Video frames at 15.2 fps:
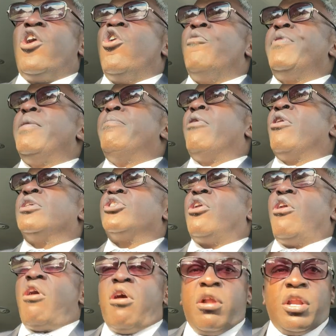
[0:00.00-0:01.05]
hope he burns
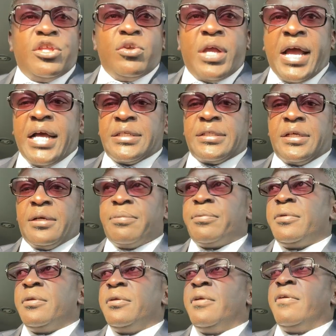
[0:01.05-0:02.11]
all you guys up.
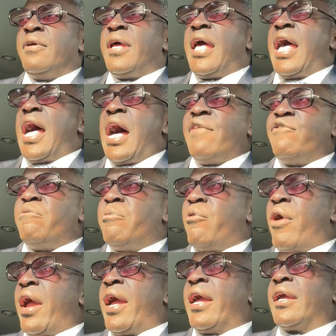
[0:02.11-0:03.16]
Alvin
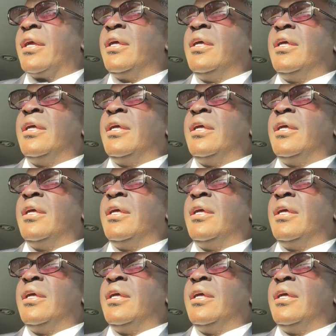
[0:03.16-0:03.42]
Bragg,